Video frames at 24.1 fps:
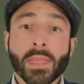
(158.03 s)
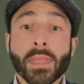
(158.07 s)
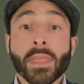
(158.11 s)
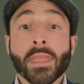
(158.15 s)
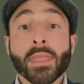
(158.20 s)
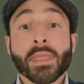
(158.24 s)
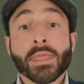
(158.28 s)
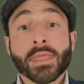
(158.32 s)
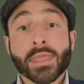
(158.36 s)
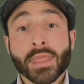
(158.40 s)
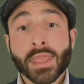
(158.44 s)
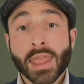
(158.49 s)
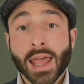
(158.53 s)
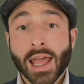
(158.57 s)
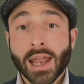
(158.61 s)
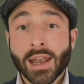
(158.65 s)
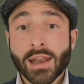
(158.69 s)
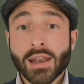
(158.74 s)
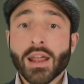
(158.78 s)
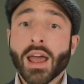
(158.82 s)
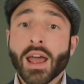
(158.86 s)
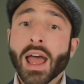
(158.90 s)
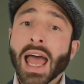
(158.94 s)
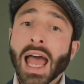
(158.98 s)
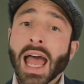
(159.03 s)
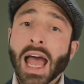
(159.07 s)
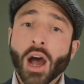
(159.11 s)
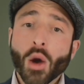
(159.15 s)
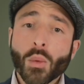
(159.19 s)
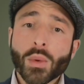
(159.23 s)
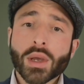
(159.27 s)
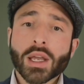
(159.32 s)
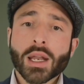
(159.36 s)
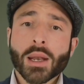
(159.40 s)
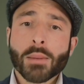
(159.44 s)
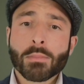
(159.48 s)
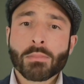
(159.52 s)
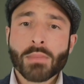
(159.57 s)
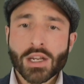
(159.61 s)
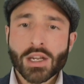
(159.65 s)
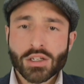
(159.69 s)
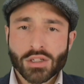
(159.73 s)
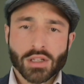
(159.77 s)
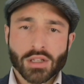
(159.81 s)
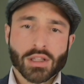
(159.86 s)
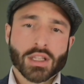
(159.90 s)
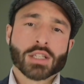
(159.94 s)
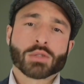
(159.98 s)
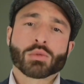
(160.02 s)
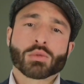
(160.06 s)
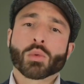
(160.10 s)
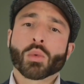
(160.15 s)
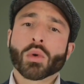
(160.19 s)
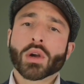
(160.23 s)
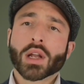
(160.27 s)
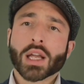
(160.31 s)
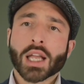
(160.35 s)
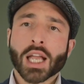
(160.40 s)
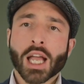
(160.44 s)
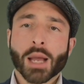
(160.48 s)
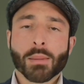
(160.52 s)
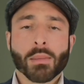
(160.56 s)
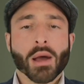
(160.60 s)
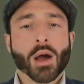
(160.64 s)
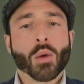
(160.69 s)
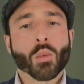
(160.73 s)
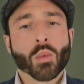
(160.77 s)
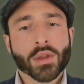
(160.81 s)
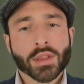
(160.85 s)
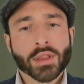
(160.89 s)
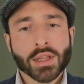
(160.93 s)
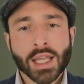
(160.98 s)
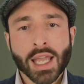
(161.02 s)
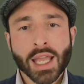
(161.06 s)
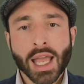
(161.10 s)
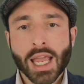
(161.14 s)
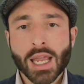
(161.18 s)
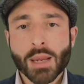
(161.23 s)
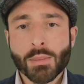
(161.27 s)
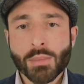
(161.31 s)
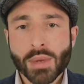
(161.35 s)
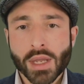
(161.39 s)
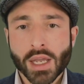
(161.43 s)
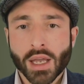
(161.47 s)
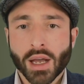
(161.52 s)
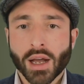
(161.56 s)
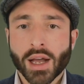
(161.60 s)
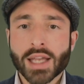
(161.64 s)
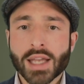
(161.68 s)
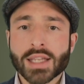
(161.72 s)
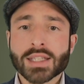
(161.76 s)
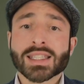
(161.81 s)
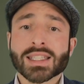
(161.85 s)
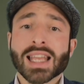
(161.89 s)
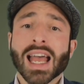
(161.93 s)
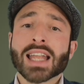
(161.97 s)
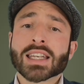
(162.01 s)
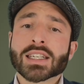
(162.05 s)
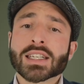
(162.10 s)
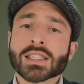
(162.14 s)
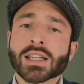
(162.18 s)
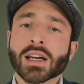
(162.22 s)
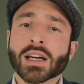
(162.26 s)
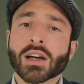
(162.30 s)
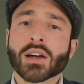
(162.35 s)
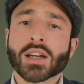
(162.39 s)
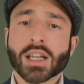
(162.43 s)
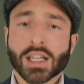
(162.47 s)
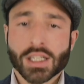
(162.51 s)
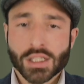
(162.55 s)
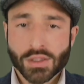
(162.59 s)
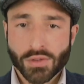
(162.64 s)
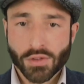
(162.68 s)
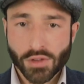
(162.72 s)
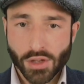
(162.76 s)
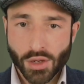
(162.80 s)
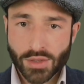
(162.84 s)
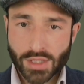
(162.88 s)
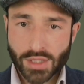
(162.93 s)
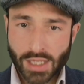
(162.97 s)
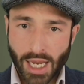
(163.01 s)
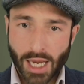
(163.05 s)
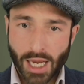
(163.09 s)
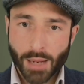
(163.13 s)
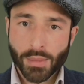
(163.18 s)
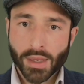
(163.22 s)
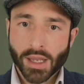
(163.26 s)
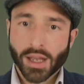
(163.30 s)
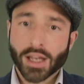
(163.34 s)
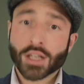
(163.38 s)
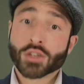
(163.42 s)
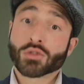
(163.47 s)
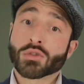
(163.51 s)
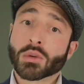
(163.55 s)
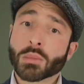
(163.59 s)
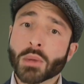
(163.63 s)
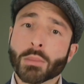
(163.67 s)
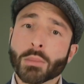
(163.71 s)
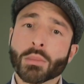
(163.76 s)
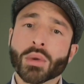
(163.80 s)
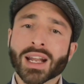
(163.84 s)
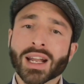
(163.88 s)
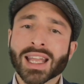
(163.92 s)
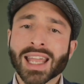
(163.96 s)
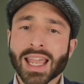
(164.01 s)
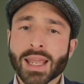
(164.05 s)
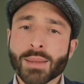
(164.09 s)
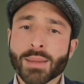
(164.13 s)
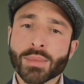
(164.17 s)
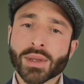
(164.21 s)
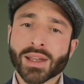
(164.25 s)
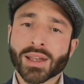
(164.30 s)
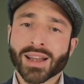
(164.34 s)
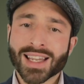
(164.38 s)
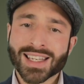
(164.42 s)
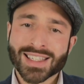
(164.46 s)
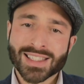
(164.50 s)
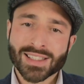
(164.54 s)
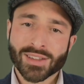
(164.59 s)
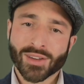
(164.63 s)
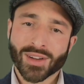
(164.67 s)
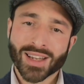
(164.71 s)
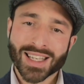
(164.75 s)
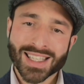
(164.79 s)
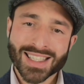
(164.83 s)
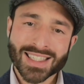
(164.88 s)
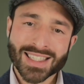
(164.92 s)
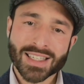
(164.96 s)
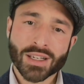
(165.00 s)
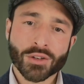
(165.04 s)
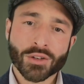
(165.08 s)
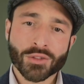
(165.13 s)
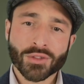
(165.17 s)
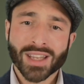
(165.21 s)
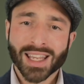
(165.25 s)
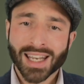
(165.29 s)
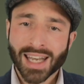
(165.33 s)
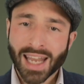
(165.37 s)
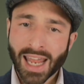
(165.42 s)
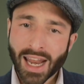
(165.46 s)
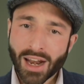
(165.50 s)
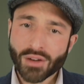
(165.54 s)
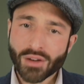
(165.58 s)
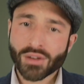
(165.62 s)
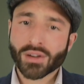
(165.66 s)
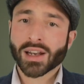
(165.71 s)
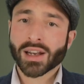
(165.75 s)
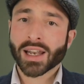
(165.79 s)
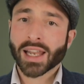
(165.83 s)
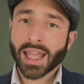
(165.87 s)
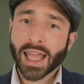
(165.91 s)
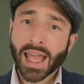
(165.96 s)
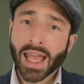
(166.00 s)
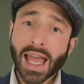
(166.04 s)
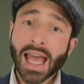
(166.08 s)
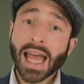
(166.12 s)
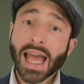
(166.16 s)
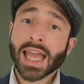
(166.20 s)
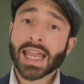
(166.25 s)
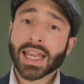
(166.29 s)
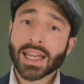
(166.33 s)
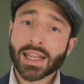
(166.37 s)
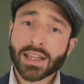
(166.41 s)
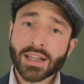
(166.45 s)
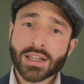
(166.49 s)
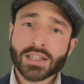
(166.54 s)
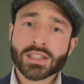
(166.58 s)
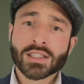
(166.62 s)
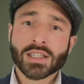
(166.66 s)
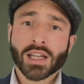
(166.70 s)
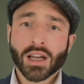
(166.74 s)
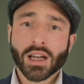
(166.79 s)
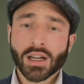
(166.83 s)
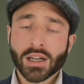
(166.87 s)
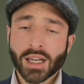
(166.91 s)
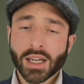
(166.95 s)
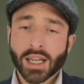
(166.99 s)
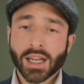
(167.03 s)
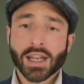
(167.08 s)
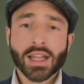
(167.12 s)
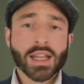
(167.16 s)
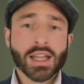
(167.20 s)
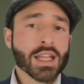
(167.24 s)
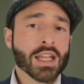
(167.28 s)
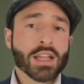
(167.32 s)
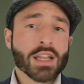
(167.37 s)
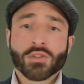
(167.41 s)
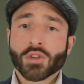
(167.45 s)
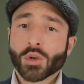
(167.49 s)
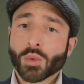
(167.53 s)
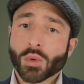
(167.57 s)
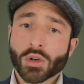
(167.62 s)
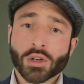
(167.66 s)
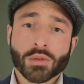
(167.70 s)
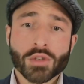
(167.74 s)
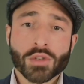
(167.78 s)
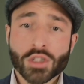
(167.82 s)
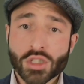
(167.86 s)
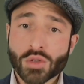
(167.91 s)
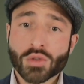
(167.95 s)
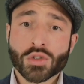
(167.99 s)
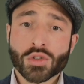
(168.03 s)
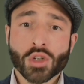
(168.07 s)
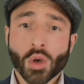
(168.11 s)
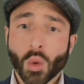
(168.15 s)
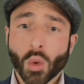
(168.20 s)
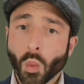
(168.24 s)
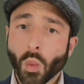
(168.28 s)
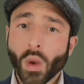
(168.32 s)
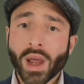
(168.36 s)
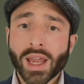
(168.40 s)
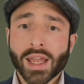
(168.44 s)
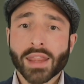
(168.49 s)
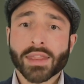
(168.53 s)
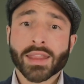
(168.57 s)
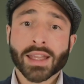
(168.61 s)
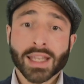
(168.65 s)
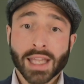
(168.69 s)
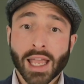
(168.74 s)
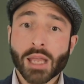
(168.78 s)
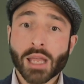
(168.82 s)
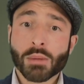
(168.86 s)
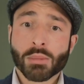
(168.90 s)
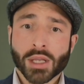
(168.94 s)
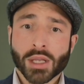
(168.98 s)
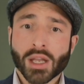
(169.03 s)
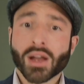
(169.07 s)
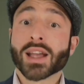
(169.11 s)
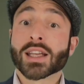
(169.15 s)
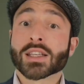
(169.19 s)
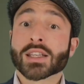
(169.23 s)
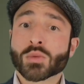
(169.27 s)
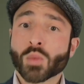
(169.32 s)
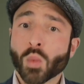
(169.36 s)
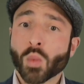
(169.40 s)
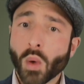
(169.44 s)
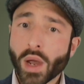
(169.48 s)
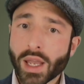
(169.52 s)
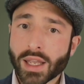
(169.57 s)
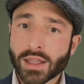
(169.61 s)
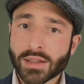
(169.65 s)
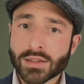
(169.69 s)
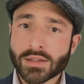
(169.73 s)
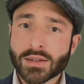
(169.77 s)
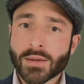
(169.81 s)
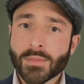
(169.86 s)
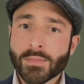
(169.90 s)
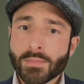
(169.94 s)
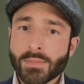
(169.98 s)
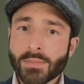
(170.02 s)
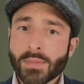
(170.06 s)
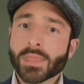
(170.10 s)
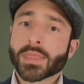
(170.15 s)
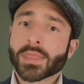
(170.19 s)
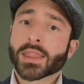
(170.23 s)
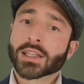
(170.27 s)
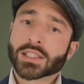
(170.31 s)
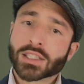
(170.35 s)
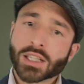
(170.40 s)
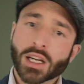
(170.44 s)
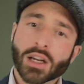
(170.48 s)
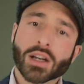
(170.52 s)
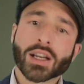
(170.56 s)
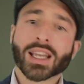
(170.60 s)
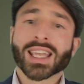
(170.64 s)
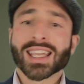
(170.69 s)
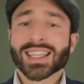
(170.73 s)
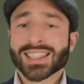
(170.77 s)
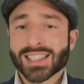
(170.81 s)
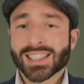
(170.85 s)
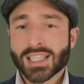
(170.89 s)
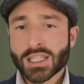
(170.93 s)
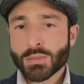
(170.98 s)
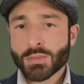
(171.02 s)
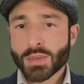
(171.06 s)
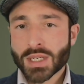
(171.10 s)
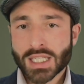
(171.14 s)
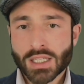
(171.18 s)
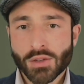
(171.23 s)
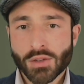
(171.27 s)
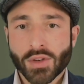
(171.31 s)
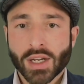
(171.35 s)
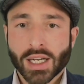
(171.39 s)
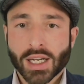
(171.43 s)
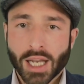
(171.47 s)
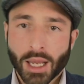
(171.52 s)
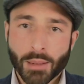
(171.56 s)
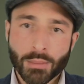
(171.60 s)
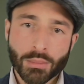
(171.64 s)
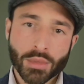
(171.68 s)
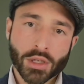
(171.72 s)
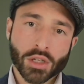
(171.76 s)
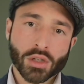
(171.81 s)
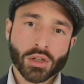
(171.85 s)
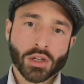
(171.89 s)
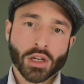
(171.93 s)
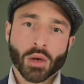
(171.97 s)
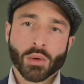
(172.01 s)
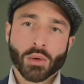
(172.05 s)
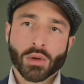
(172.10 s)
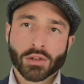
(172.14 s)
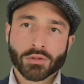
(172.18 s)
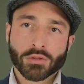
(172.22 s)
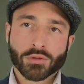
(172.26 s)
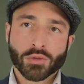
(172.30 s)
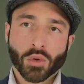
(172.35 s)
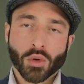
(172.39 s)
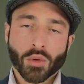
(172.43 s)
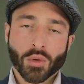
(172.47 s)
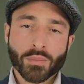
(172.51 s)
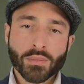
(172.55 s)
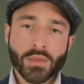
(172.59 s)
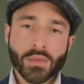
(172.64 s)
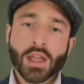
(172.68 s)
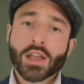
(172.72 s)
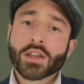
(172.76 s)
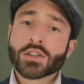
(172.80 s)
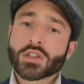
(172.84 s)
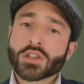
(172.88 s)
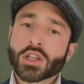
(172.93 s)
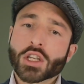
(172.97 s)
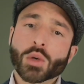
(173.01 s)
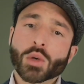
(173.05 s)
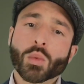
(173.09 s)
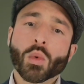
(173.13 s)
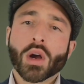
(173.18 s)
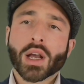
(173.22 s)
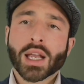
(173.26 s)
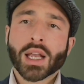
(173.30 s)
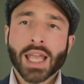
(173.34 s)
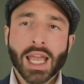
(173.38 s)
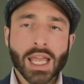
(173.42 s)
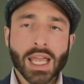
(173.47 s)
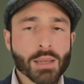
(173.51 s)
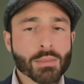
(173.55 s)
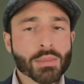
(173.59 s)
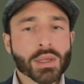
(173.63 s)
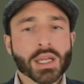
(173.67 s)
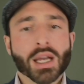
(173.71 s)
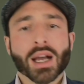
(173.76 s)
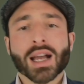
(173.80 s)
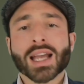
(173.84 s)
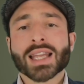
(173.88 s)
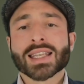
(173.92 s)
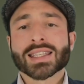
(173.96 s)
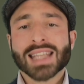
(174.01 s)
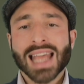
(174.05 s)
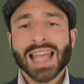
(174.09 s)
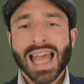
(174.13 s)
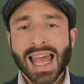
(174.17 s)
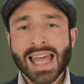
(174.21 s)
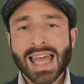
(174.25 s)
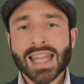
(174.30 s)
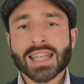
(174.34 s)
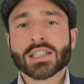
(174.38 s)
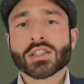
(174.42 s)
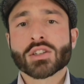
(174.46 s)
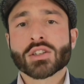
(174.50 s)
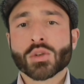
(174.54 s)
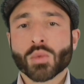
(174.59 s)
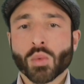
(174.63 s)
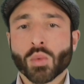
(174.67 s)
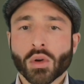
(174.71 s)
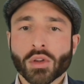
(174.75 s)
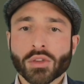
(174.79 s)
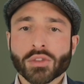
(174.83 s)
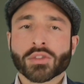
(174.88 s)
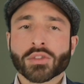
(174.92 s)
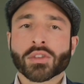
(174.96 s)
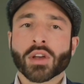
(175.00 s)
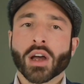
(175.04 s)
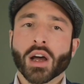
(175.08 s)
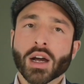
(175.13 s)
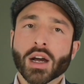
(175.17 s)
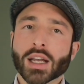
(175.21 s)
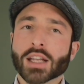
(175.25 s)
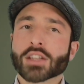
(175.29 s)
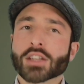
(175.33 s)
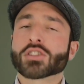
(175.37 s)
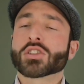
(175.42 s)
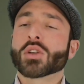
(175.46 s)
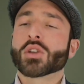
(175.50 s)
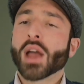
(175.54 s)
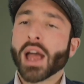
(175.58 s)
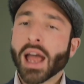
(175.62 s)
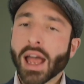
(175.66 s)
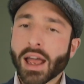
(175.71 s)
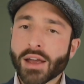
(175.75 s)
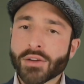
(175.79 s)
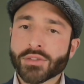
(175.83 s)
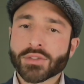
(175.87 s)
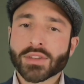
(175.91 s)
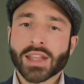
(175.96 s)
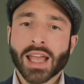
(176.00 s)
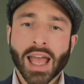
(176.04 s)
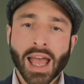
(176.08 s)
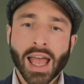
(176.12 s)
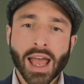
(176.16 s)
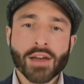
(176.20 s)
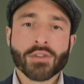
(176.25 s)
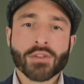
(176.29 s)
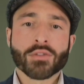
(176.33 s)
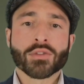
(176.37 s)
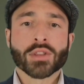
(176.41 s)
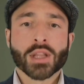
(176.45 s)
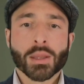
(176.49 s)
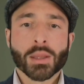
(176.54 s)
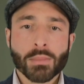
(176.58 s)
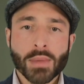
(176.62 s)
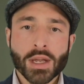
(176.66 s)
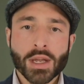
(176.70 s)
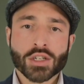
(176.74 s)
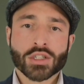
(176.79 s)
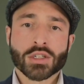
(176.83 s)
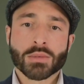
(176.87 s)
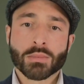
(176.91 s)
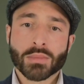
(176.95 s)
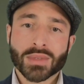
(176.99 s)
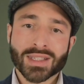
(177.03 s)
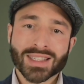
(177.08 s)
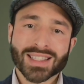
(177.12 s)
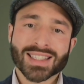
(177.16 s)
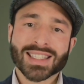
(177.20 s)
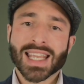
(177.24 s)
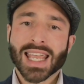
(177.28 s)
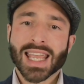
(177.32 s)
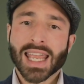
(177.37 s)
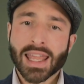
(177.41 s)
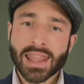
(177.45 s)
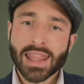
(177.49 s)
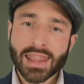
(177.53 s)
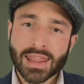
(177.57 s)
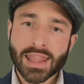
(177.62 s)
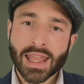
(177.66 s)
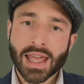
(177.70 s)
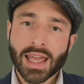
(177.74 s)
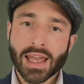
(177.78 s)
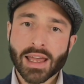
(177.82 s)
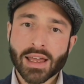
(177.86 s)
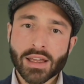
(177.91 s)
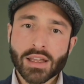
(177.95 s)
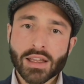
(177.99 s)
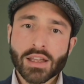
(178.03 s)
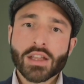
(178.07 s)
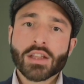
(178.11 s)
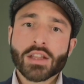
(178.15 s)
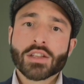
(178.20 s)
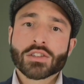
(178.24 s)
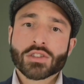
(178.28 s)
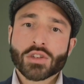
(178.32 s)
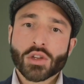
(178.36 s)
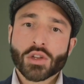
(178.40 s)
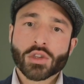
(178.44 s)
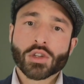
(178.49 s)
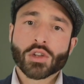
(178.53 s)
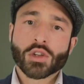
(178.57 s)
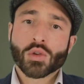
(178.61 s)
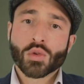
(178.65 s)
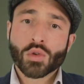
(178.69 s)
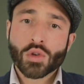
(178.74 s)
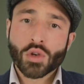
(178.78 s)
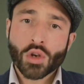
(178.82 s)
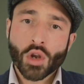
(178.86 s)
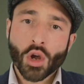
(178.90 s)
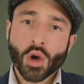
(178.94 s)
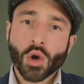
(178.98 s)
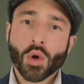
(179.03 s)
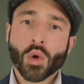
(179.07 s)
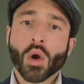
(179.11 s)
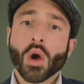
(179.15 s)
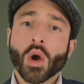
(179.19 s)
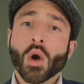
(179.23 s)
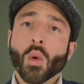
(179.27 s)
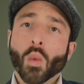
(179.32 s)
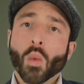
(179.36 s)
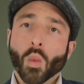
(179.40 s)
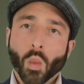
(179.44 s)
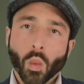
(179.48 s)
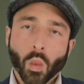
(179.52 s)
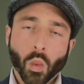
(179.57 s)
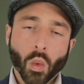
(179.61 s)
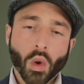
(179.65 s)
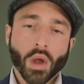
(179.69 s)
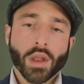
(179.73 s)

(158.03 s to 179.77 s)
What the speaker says: Then, how are we going to measure this? We want to come up with KPIs and targets for those KPIs. Remember, a KPI is not itself inherently a target. If you want to reduce your weight, the KPI is weight. The target is the specific number you're going for. So you want KPIs and you want targets. You have to have the measurements in there so that you know what